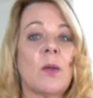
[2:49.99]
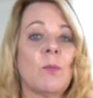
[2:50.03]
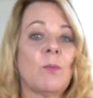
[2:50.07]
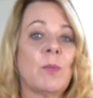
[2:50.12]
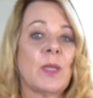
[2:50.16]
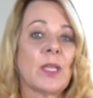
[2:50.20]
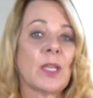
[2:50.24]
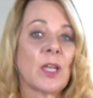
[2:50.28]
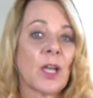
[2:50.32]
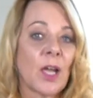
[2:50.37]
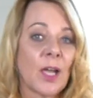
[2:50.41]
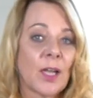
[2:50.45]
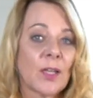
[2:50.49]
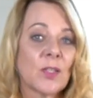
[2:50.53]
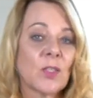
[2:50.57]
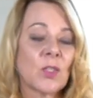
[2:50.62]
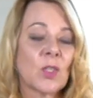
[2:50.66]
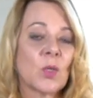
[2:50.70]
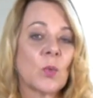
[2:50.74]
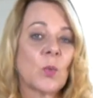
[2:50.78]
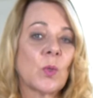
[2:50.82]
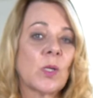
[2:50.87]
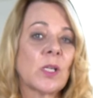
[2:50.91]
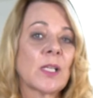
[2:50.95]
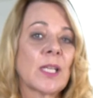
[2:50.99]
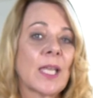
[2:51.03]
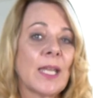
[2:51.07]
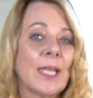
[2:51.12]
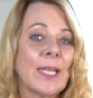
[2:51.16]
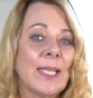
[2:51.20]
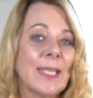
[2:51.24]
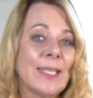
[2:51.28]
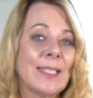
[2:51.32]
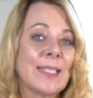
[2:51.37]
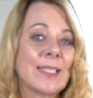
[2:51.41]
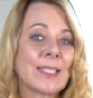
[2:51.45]
because you will get
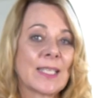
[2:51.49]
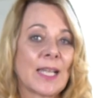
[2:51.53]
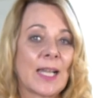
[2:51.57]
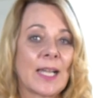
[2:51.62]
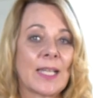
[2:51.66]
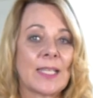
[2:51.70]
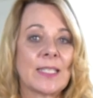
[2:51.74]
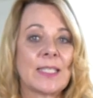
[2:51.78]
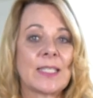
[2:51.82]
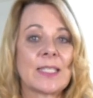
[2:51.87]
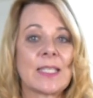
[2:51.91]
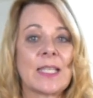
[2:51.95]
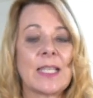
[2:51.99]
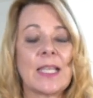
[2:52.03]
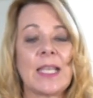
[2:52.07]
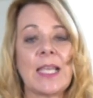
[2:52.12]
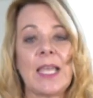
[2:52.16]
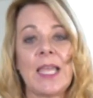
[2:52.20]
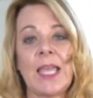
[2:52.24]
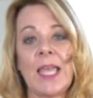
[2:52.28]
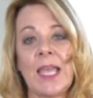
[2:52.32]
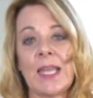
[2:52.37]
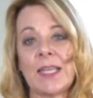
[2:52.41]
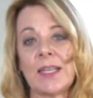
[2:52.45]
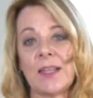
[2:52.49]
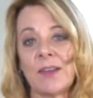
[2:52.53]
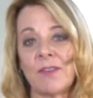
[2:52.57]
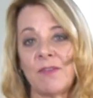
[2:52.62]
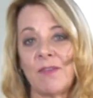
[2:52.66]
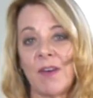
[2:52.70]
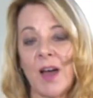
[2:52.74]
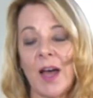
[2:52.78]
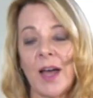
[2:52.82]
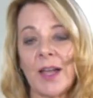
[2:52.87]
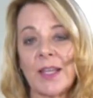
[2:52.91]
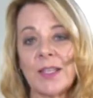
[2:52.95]
insights and
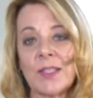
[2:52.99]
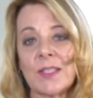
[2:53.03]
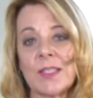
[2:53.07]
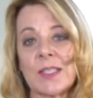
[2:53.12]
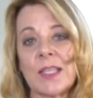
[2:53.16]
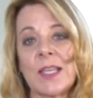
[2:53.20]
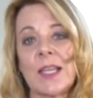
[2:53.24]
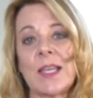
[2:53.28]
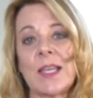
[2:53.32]
advice